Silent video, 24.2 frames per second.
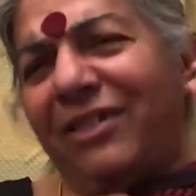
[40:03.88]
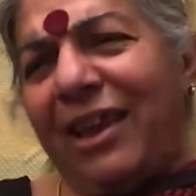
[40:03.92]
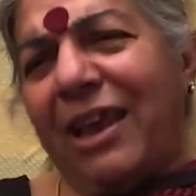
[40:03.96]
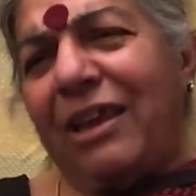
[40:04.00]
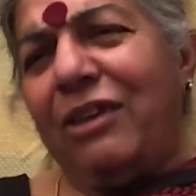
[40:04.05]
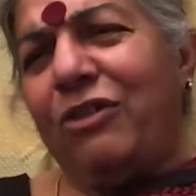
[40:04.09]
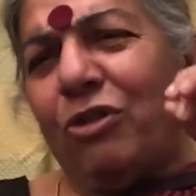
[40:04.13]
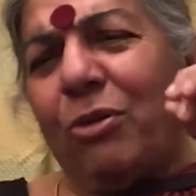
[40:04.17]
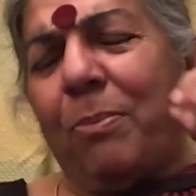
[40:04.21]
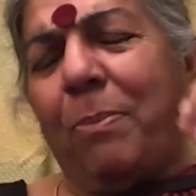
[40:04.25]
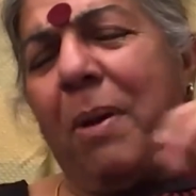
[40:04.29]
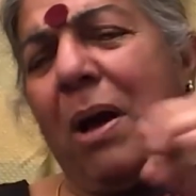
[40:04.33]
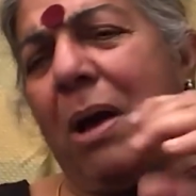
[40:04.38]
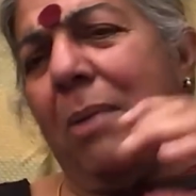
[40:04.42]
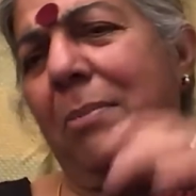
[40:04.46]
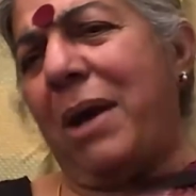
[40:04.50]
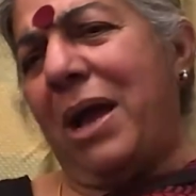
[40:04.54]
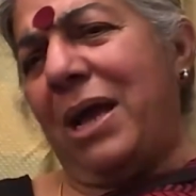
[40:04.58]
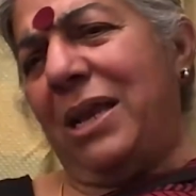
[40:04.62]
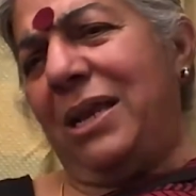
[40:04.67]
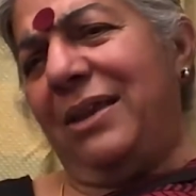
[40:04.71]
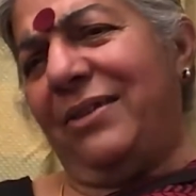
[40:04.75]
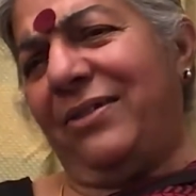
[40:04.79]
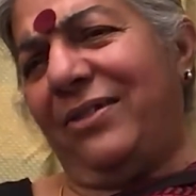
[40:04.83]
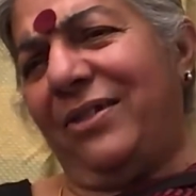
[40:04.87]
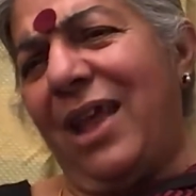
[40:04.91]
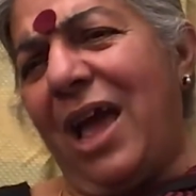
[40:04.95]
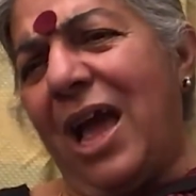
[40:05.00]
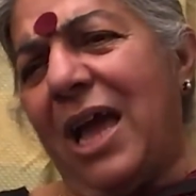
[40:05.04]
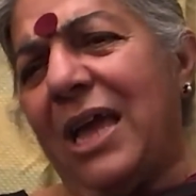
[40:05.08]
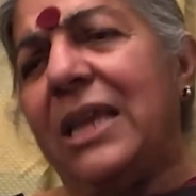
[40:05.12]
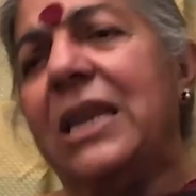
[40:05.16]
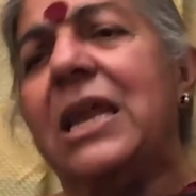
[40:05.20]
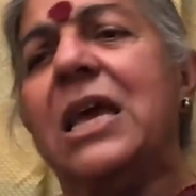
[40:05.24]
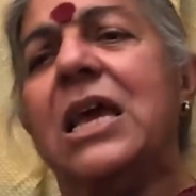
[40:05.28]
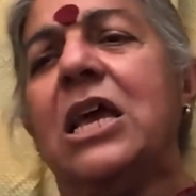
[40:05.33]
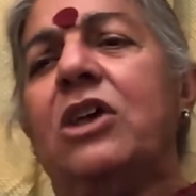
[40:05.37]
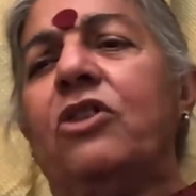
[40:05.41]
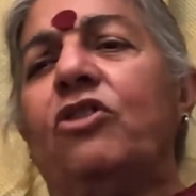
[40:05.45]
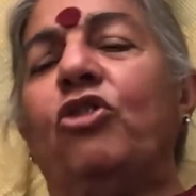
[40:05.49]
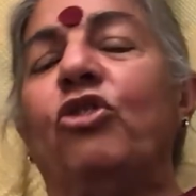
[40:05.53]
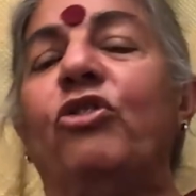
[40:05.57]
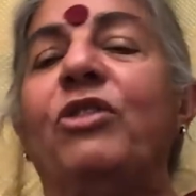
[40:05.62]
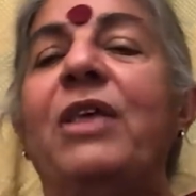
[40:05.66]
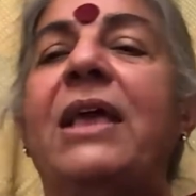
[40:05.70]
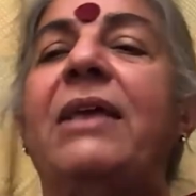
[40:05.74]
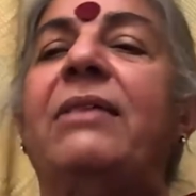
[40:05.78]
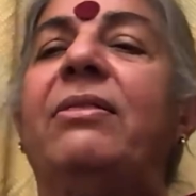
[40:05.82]
10 to the power minus 9.
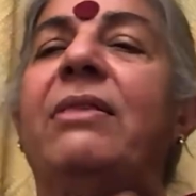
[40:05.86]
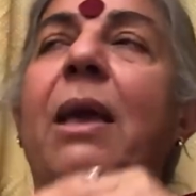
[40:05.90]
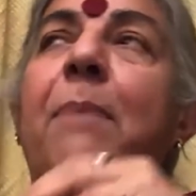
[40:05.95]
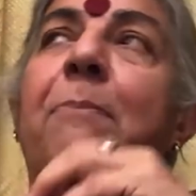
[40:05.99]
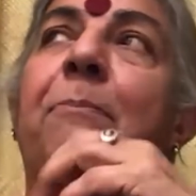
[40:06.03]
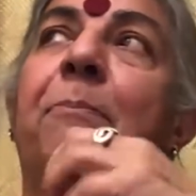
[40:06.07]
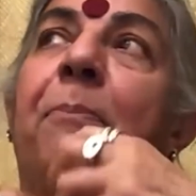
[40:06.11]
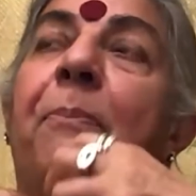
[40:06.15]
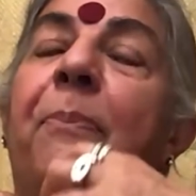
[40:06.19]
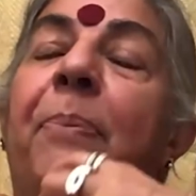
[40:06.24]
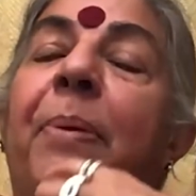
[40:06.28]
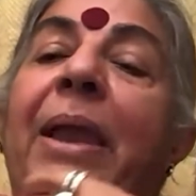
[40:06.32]
So they're